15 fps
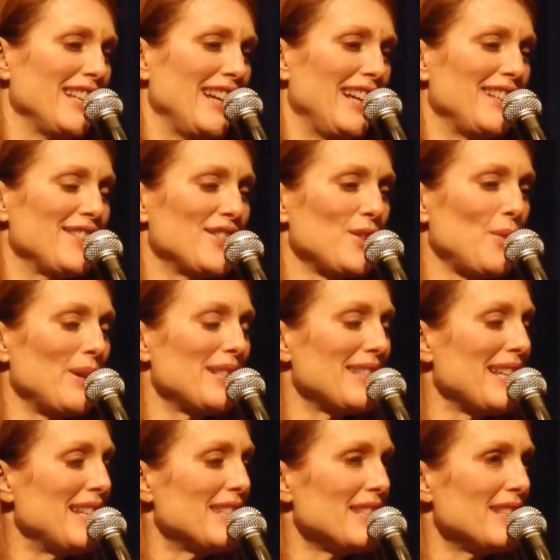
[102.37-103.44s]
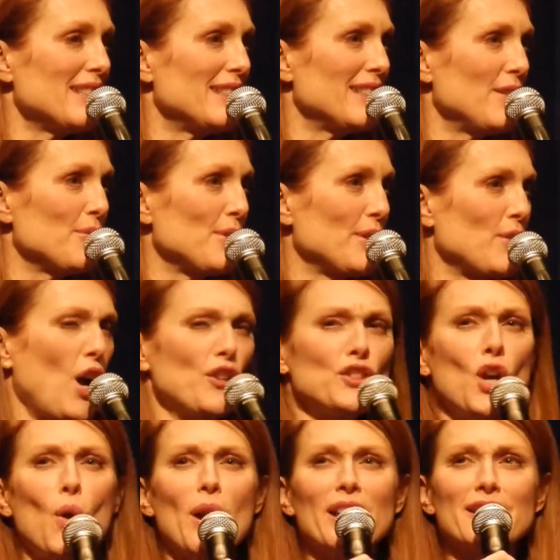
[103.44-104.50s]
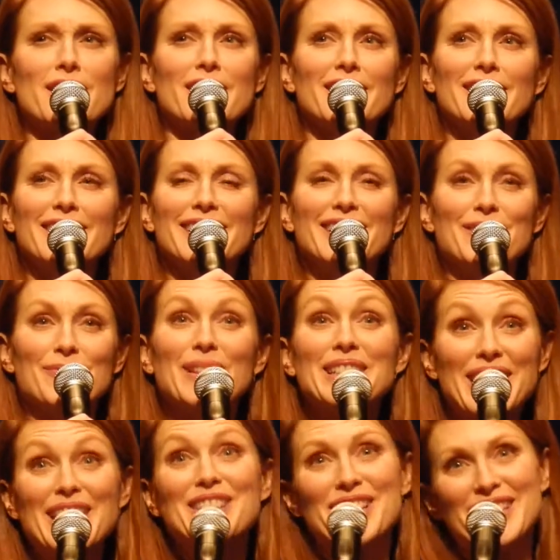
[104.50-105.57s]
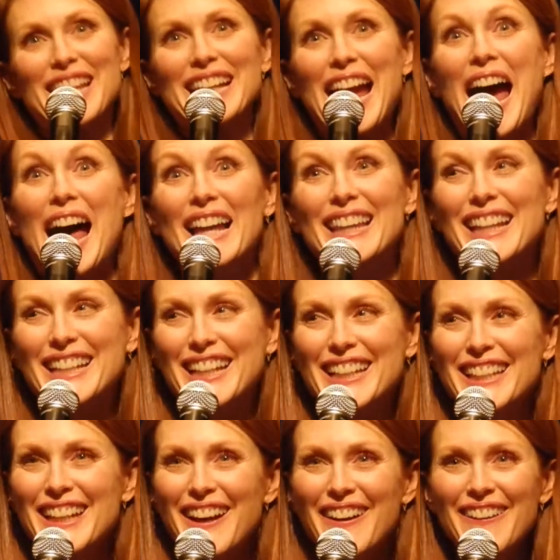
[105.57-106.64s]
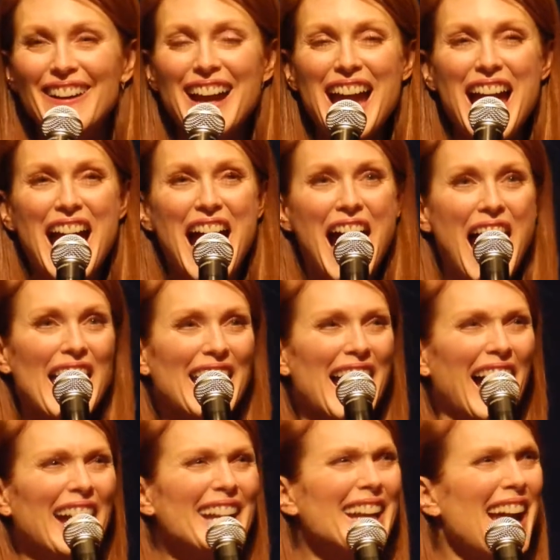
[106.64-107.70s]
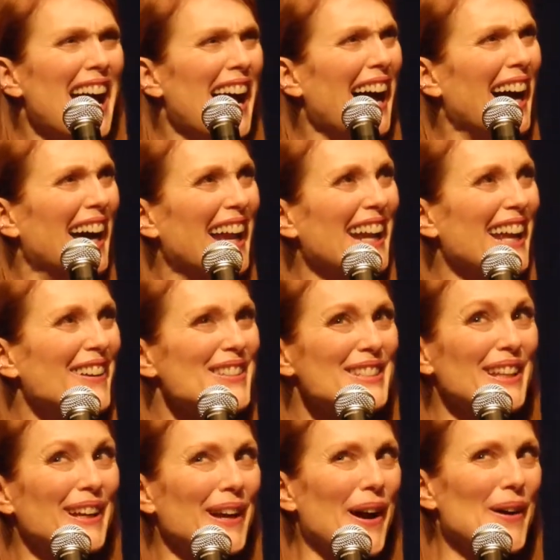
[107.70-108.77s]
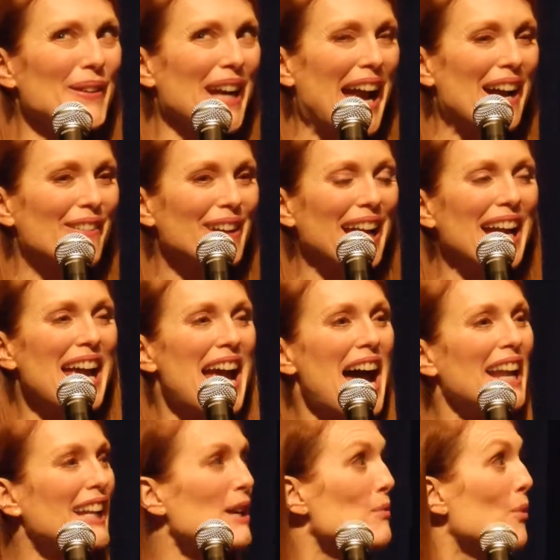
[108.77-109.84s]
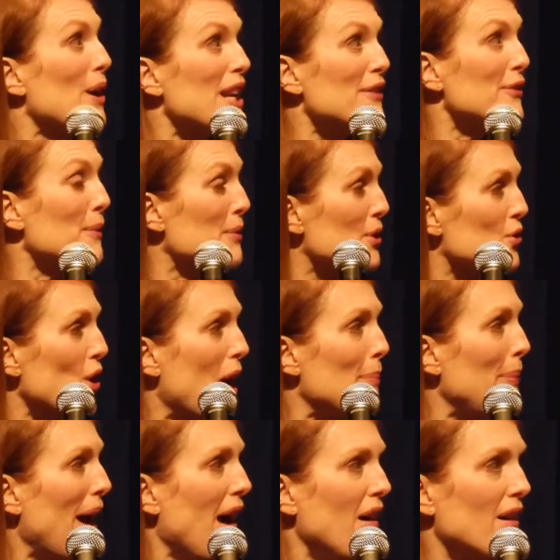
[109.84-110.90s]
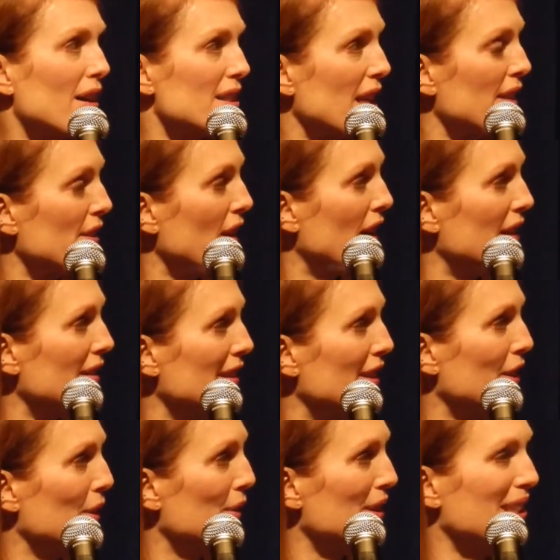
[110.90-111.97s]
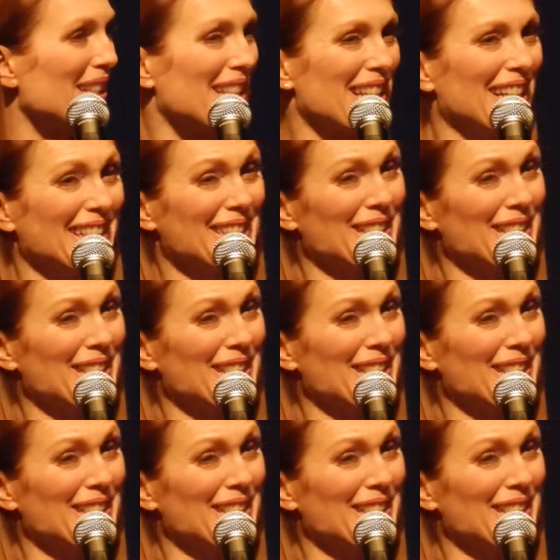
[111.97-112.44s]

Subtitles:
And so I sent it, and he was like, I'll do it. And I was just like, Alec, you know? And I was like, okay. And I kept waiting for him to drop out, because I thought, you know, this is